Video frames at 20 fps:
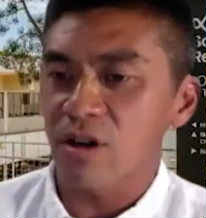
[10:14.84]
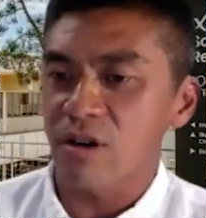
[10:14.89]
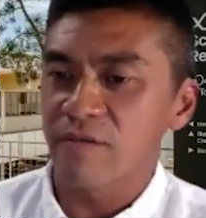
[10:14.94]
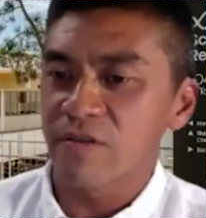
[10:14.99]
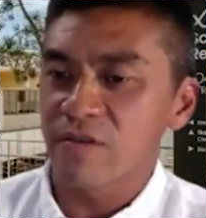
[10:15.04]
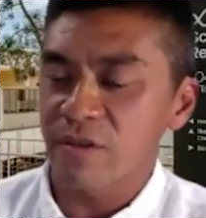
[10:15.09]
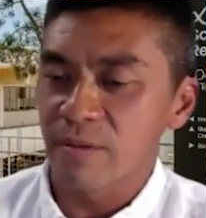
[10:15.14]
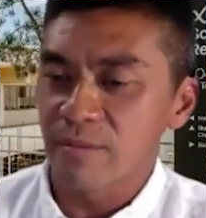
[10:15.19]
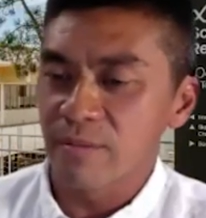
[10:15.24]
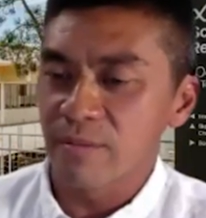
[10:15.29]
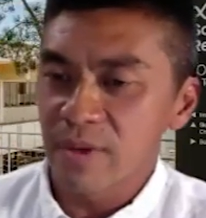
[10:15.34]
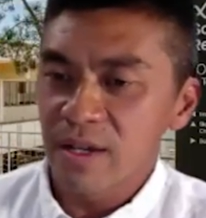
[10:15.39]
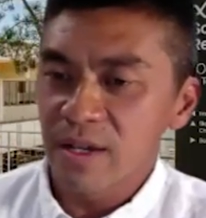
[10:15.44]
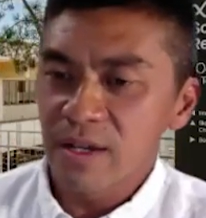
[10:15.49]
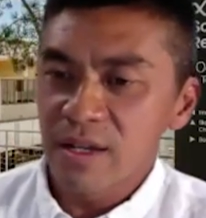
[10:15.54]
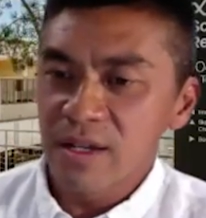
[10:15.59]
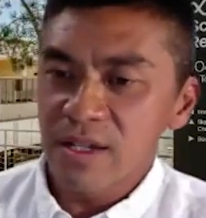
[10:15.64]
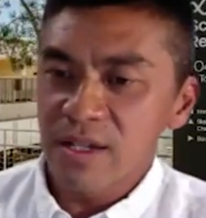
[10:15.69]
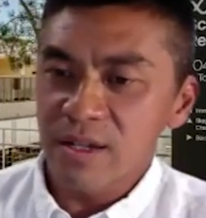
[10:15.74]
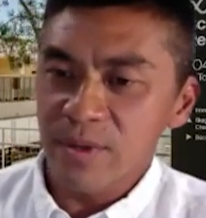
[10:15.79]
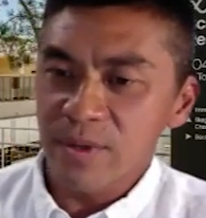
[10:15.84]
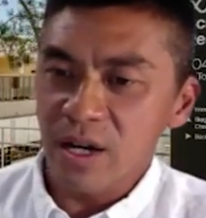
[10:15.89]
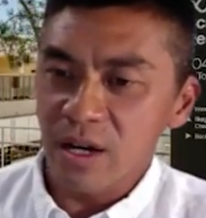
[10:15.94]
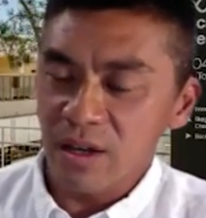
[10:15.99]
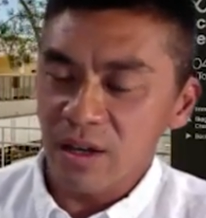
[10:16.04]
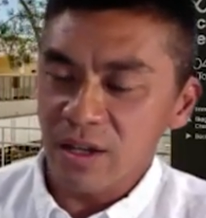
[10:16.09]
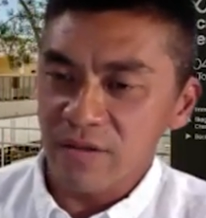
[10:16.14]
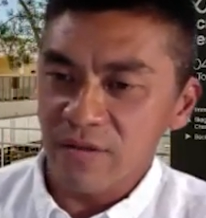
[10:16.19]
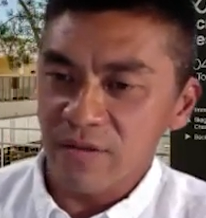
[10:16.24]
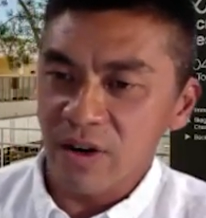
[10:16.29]
curves from some
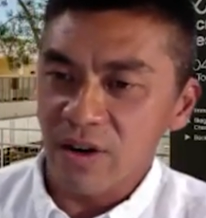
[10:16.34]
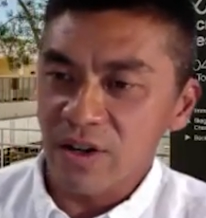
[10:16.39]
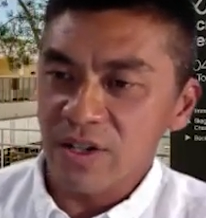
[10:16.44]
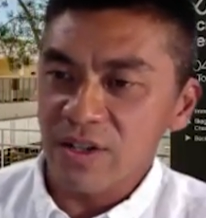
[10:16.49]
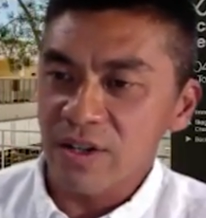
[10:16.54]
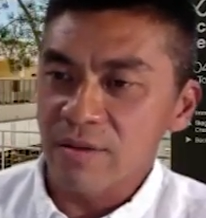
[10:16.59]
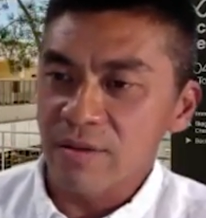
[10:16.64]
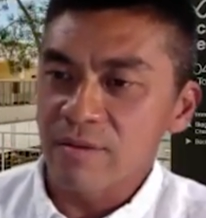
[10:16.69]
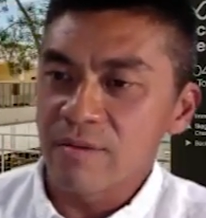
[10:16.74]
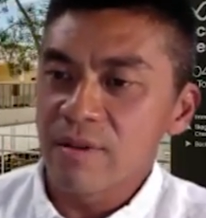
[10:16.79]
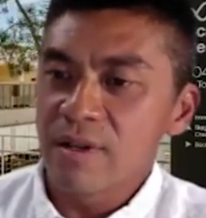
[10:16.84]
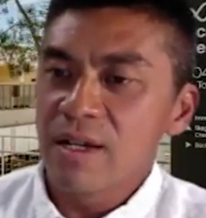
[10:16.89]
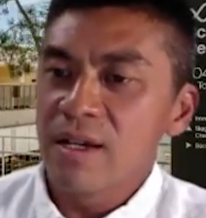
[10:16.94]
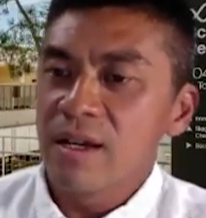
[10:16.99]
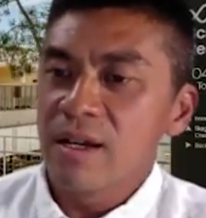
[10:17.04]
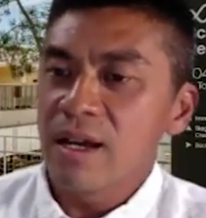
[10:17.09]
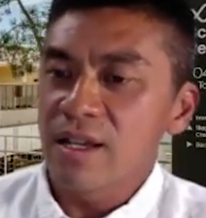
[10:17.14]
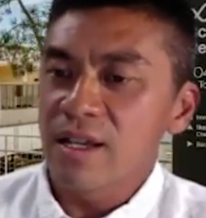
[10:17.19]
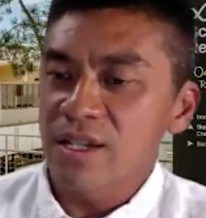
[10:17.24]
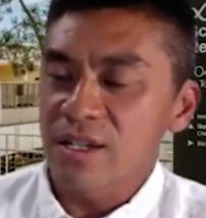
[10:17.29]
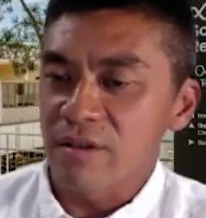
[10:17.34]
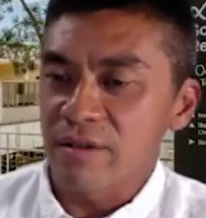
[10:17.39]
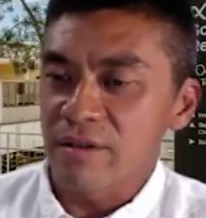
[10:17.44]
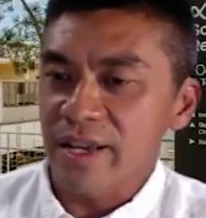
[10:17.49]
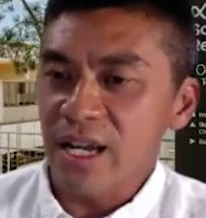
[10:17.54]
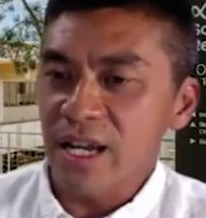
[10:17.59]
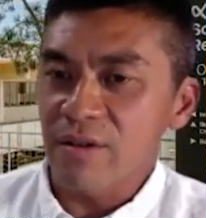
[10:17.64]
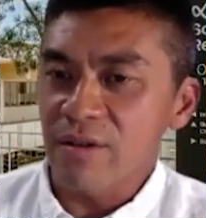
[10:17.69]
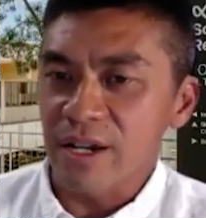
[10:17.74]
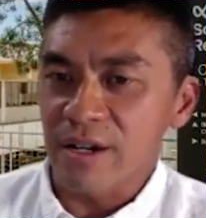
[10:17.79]
colleagues of ours in, at Sloan
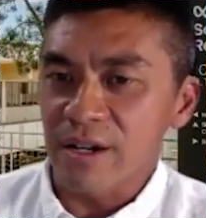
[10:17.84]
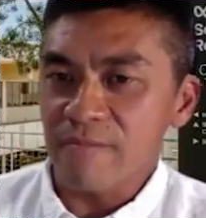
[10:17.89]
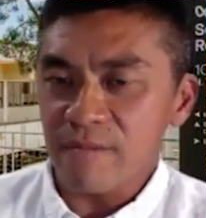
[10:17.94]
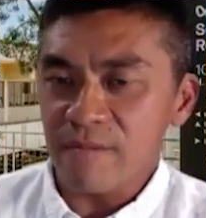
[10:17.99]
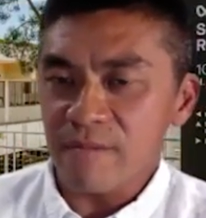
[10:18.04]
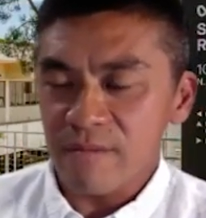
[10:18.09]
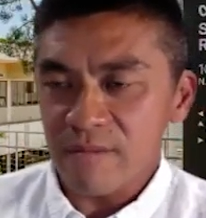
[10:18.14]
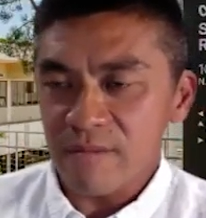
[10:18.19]
Kettering